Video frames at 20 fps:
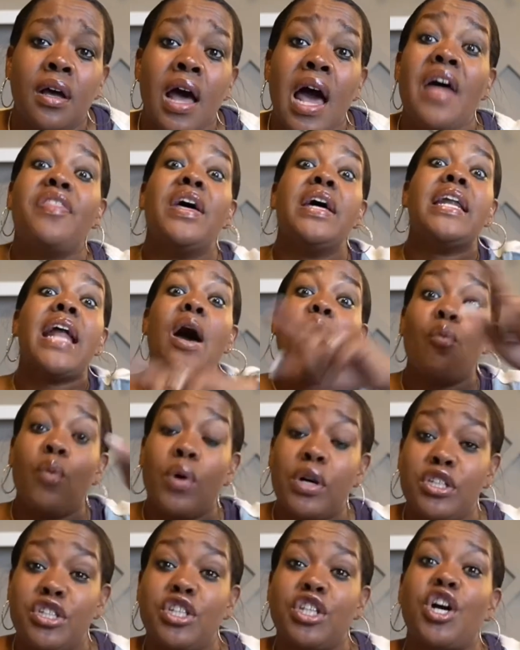Then I
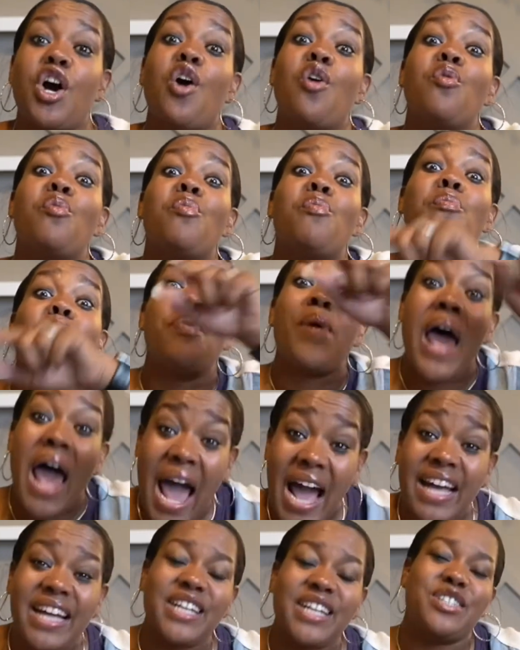want you to go back
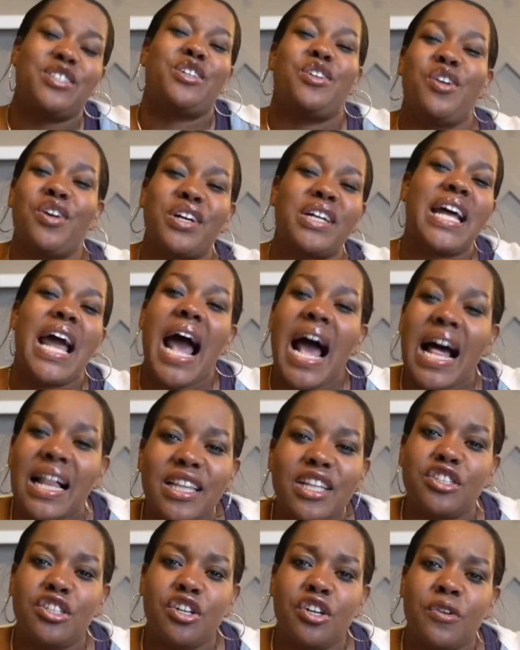into your
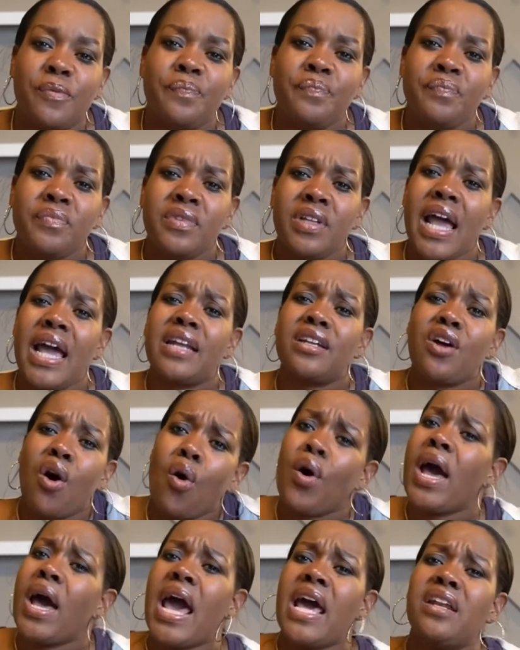calendar and go
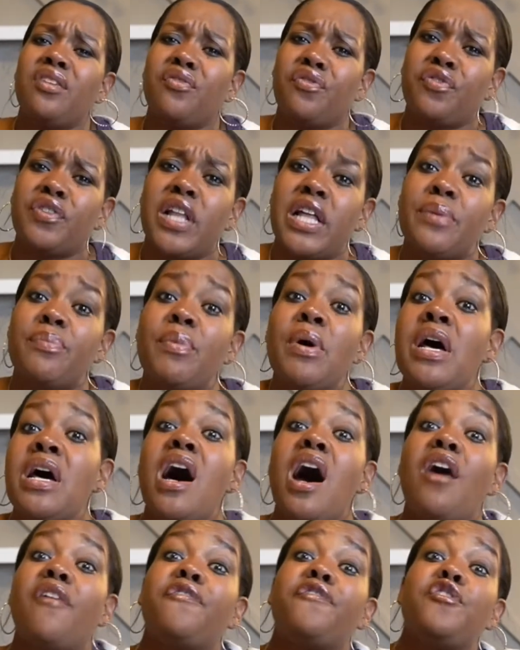ahead and flip
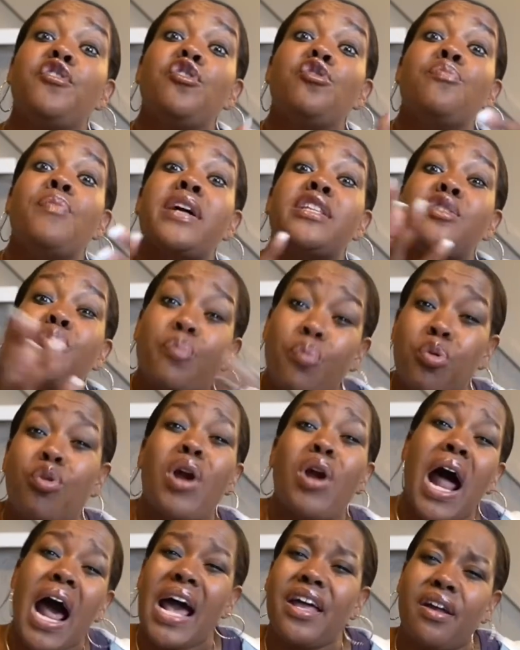a few months
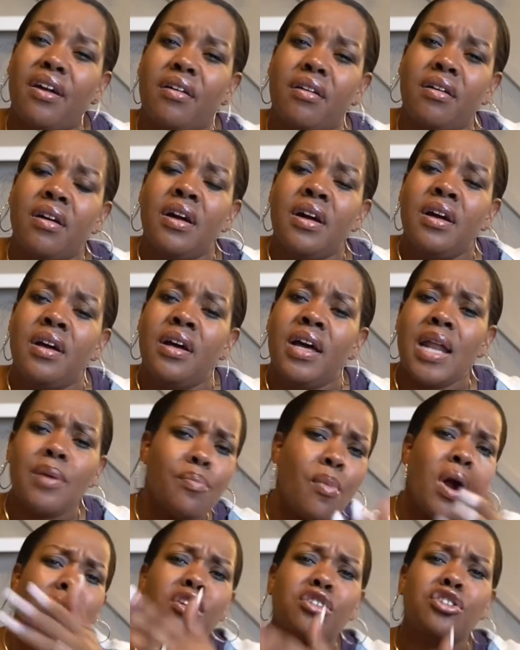prior and
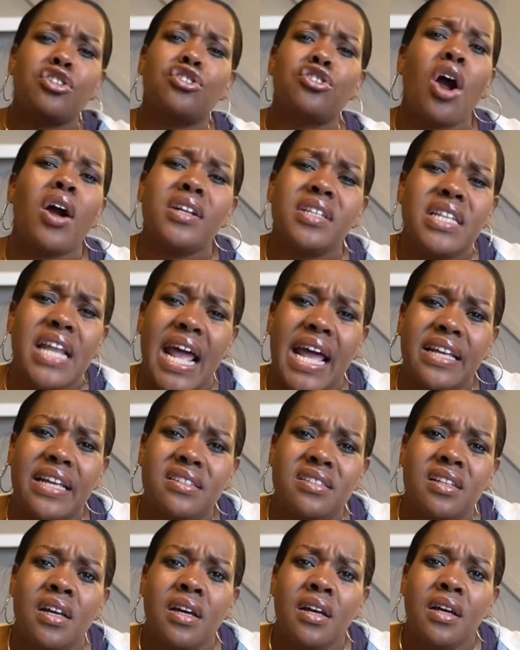mark start dates.
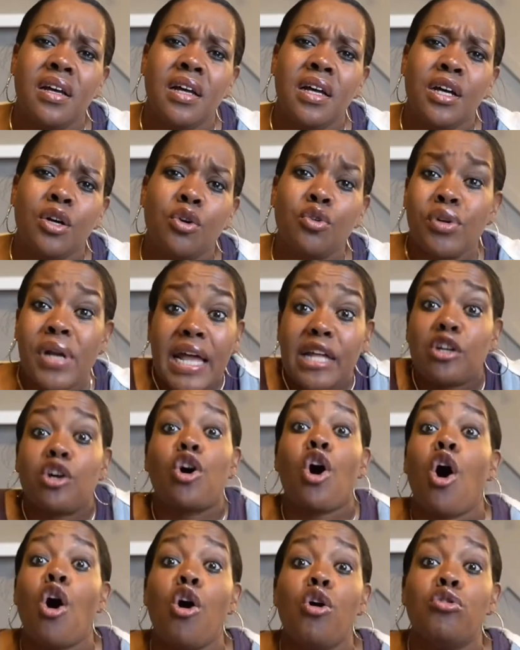Create
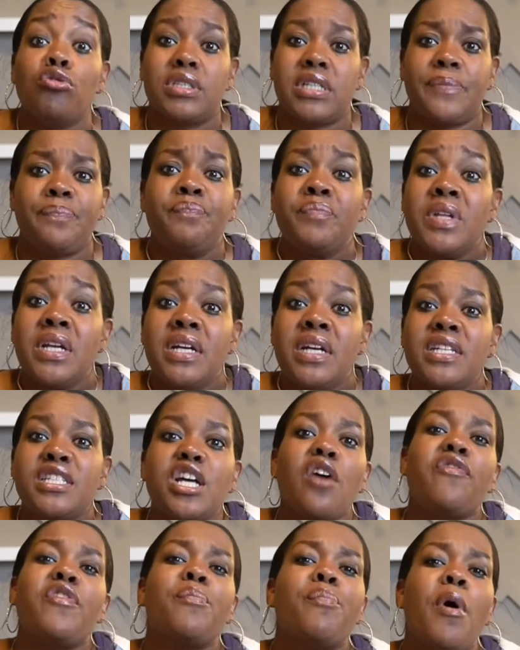goals and
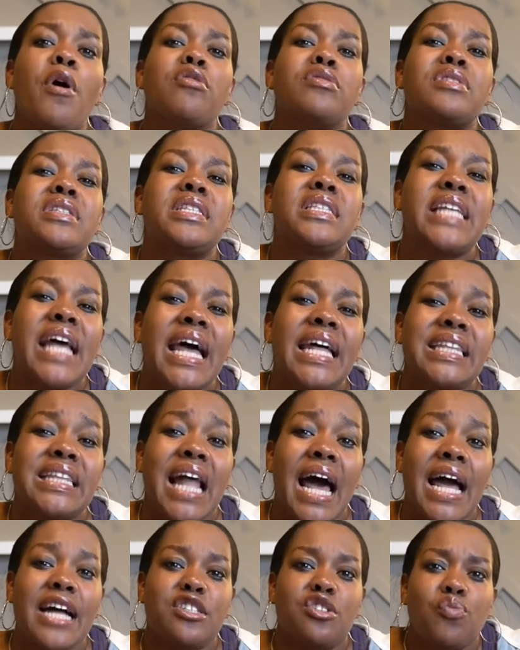self-impose
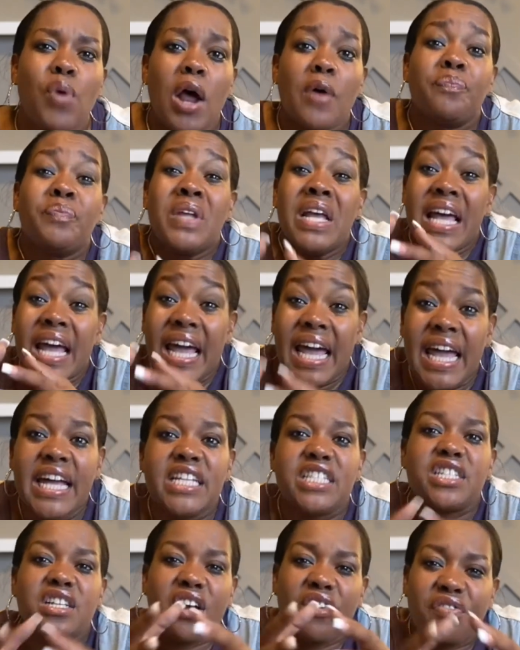deadlines around each
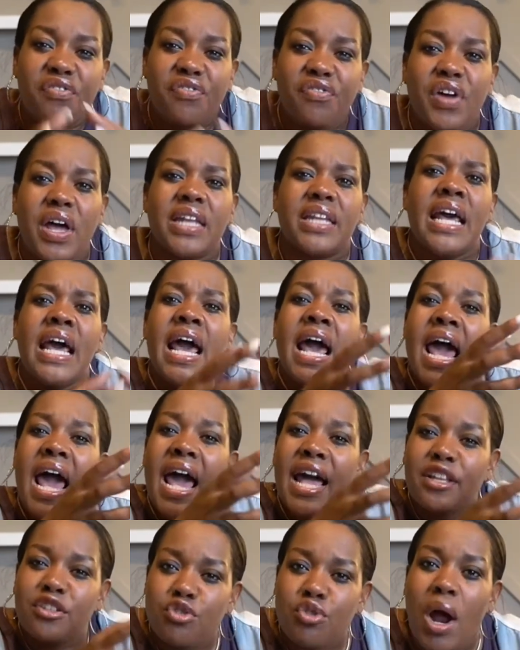event
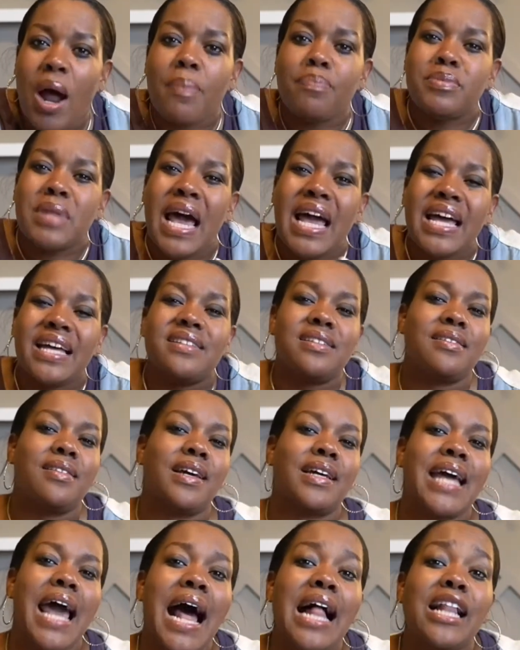and drop that into the
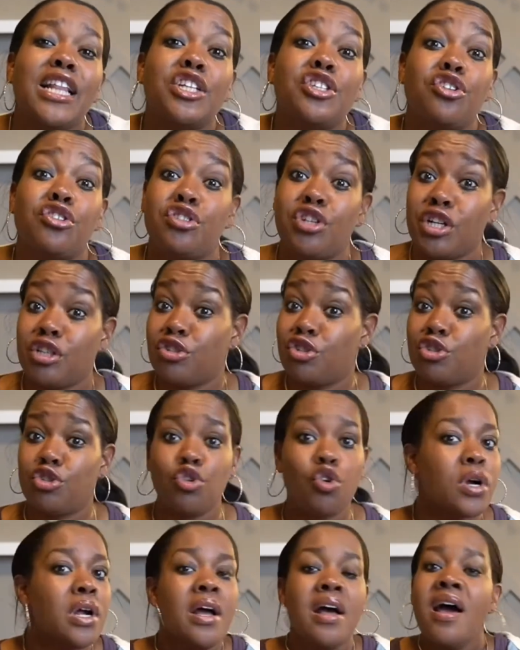calendar to
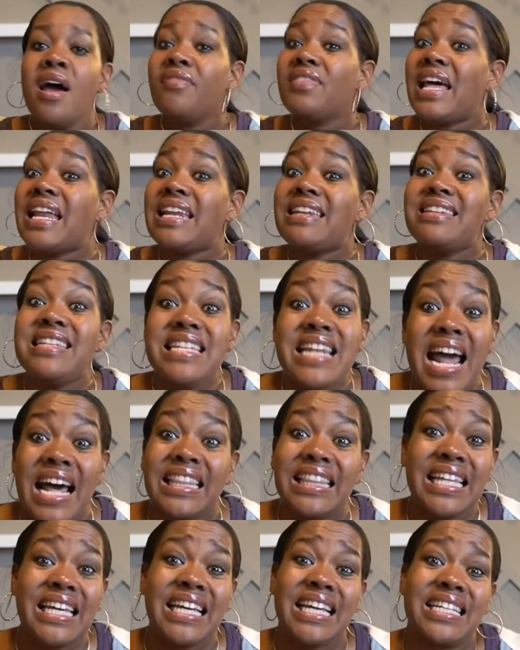ensure that
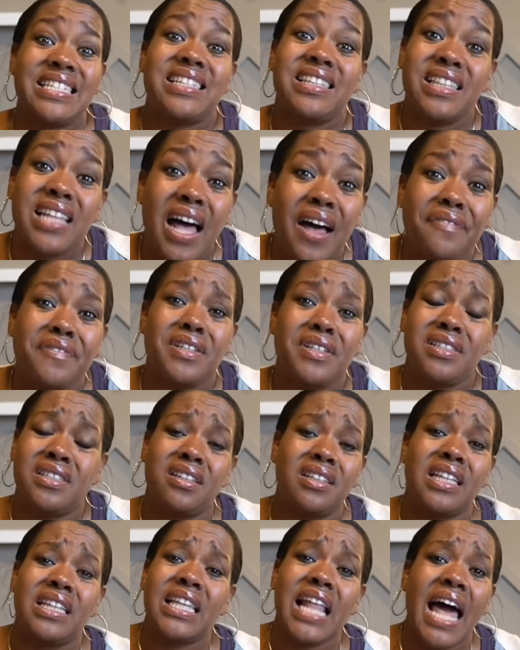nothing is left until the
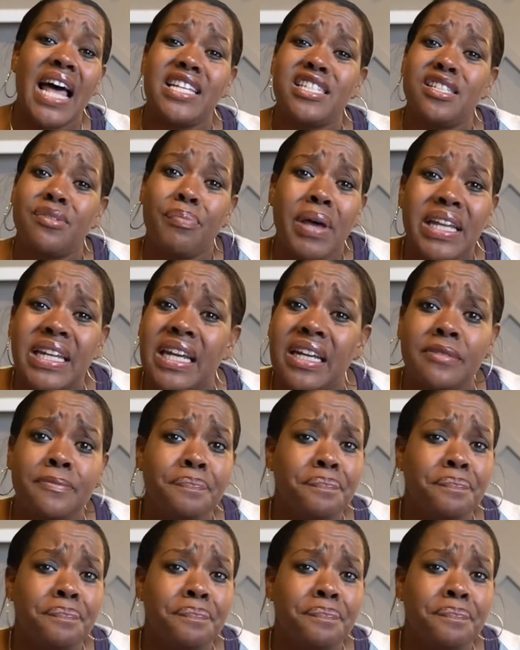last minute.